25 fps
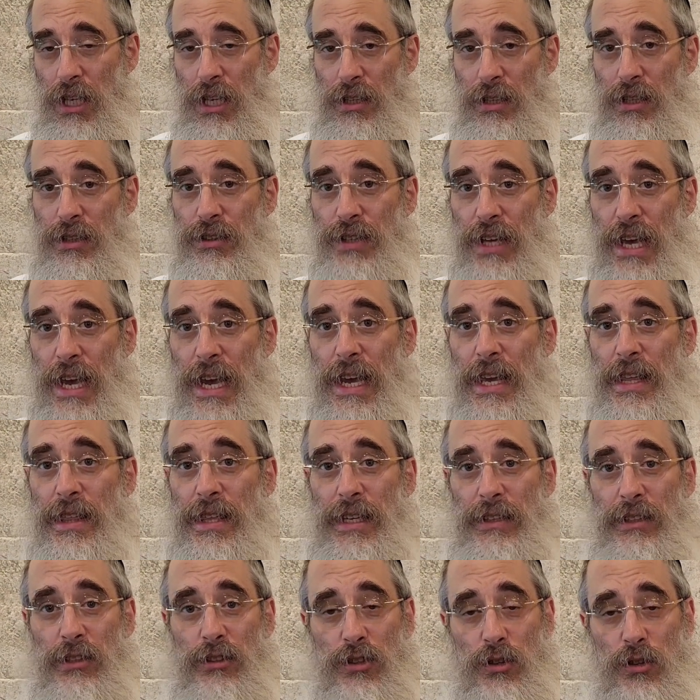The day
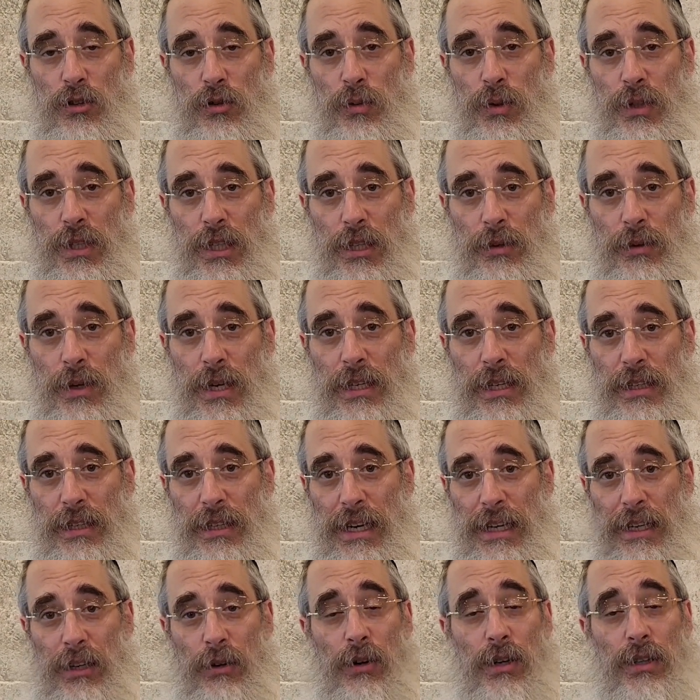that the Jews were decreed they're
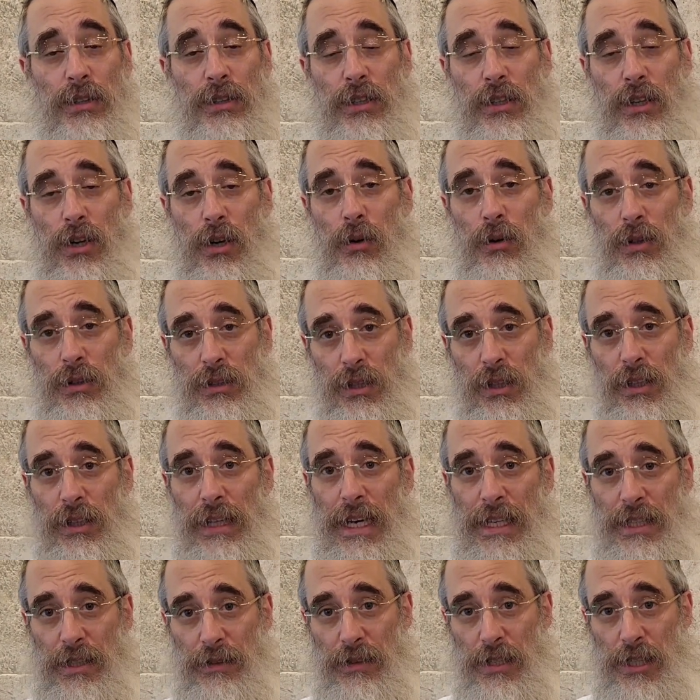not going to go into the
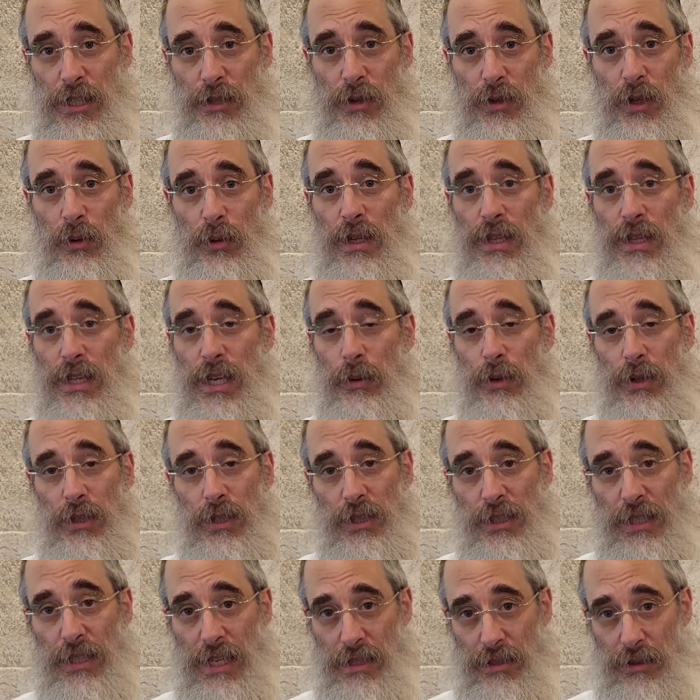land of Israel when they were in the
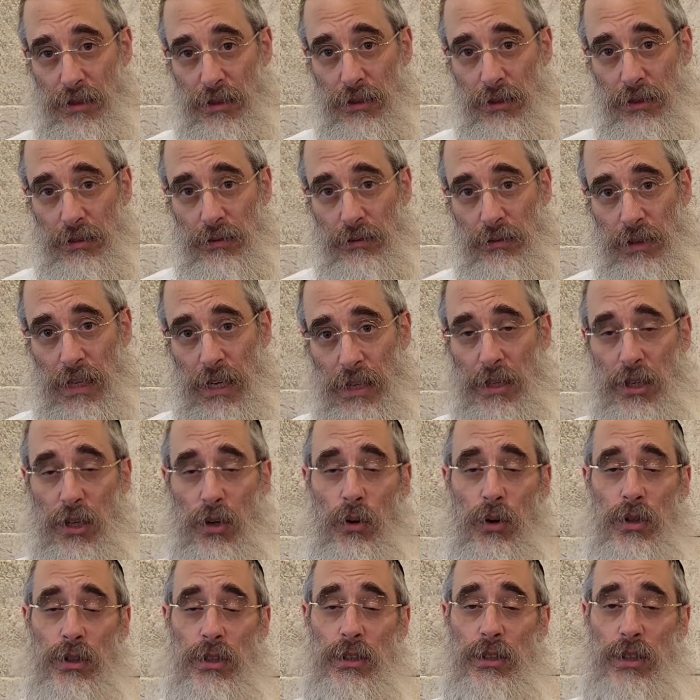desert, and they're
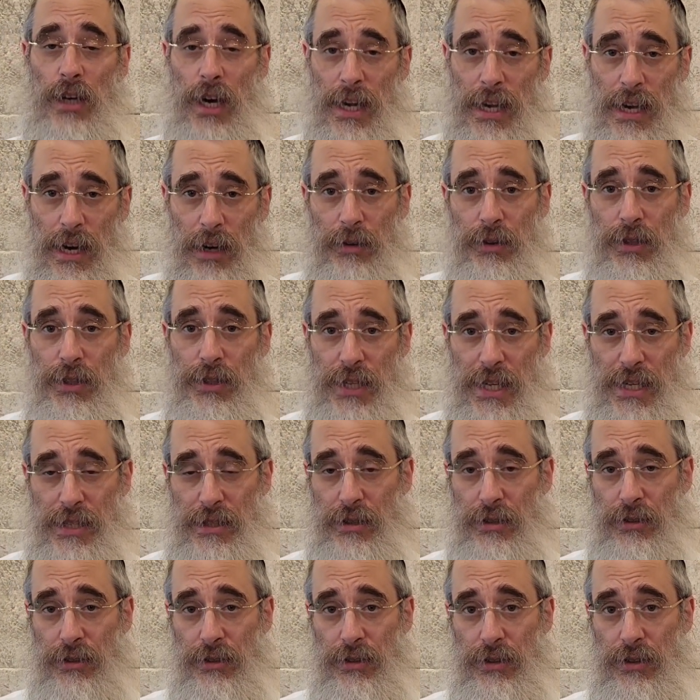going to die out in the
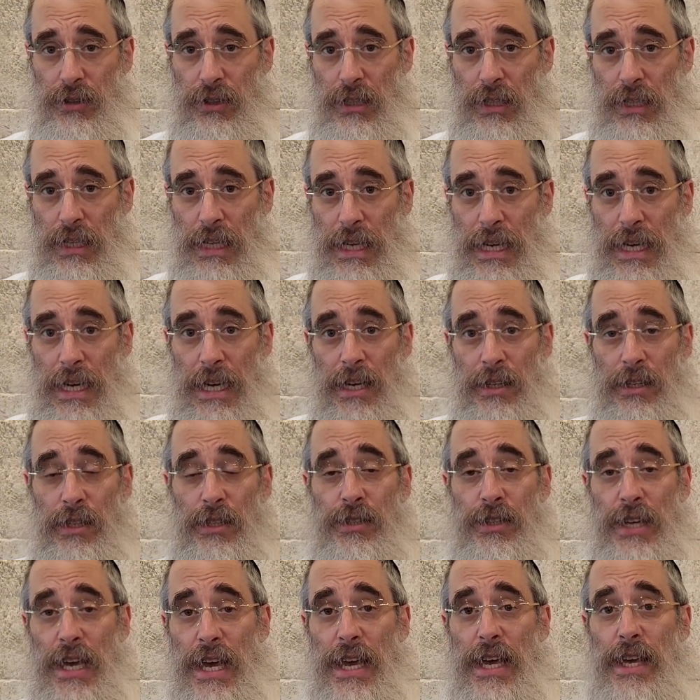desert. The
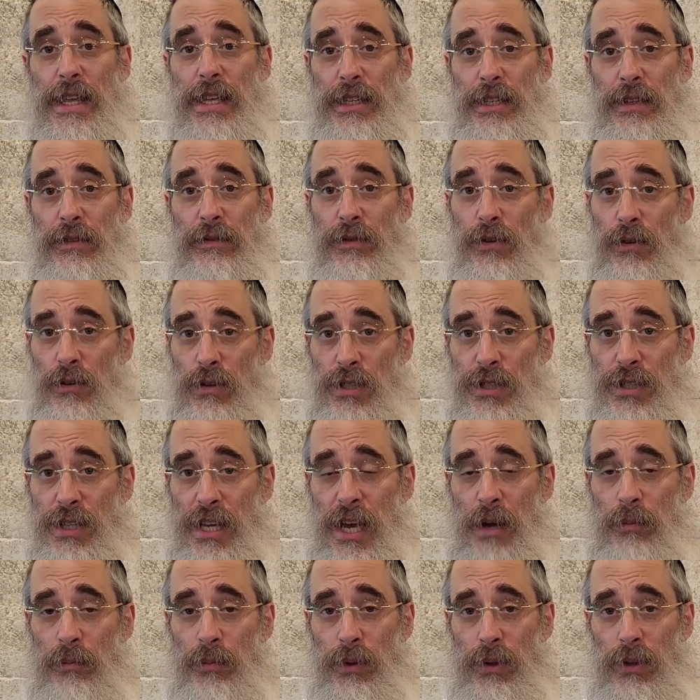day that the first
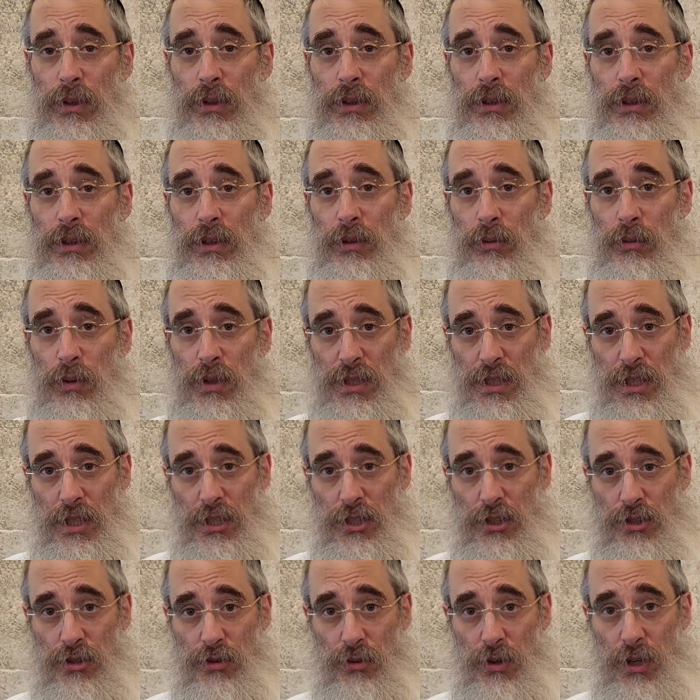temple was
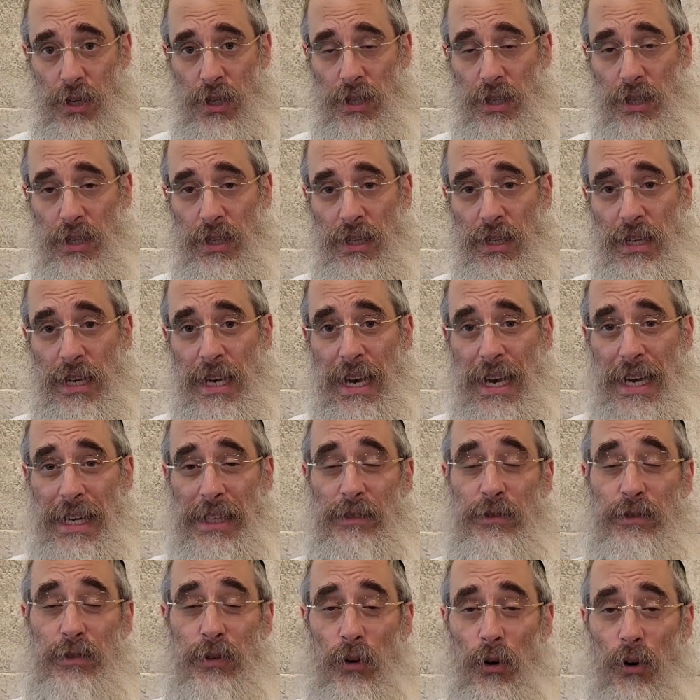destroyed,
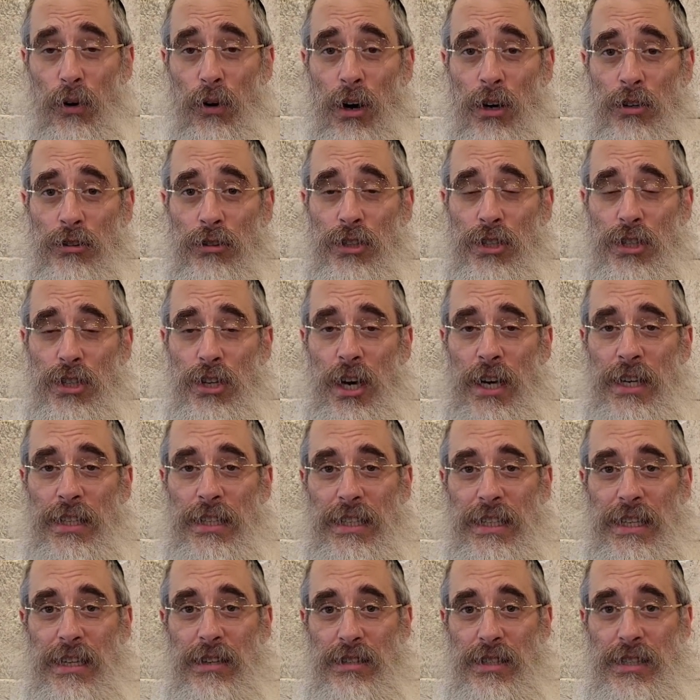and 490
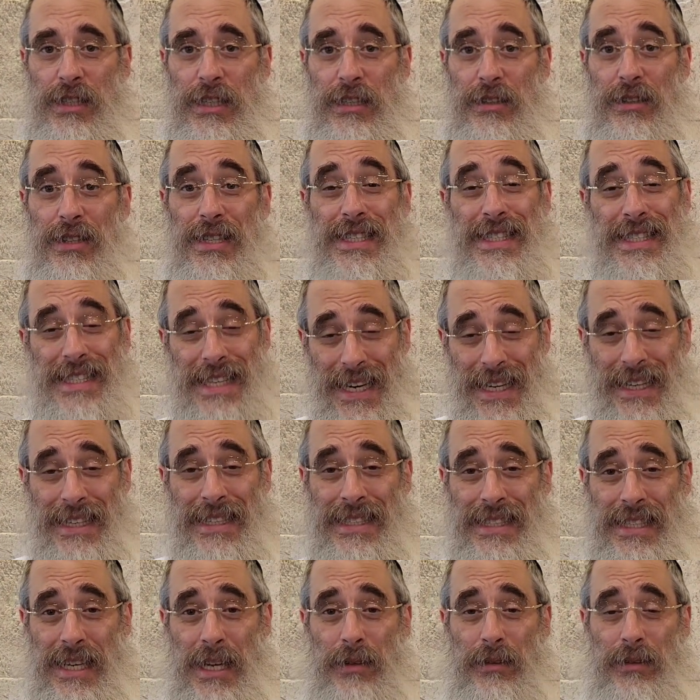years later, the second
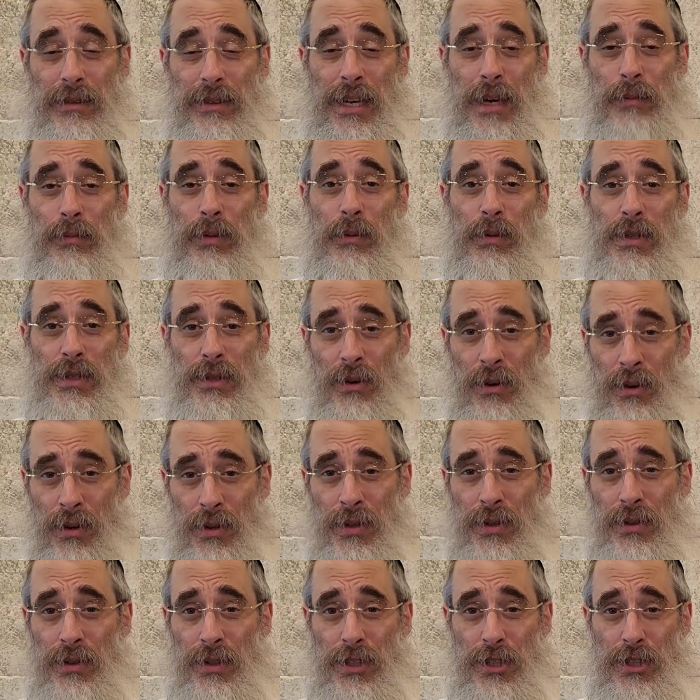temple was
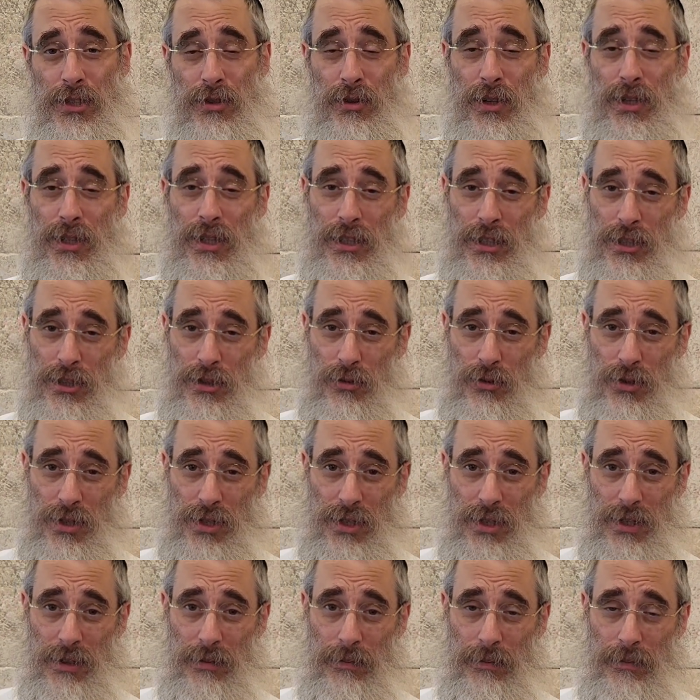also destroyed in
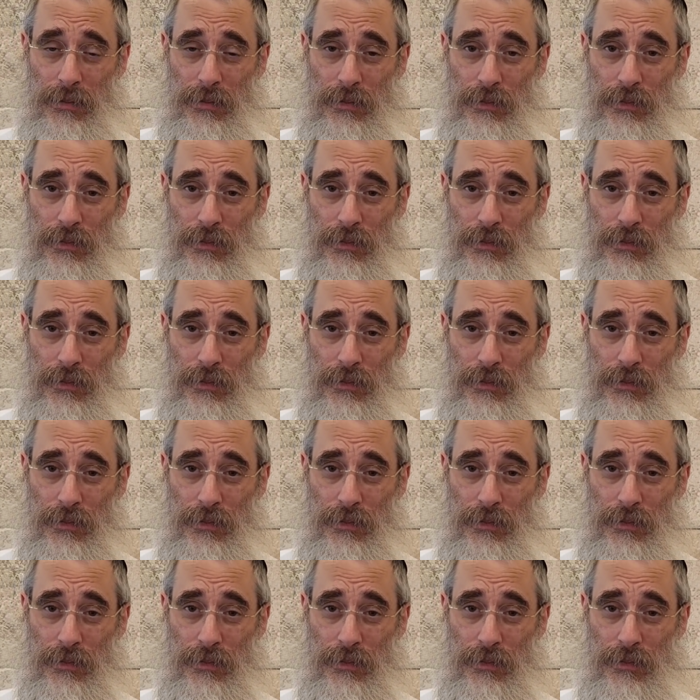Jerusalem.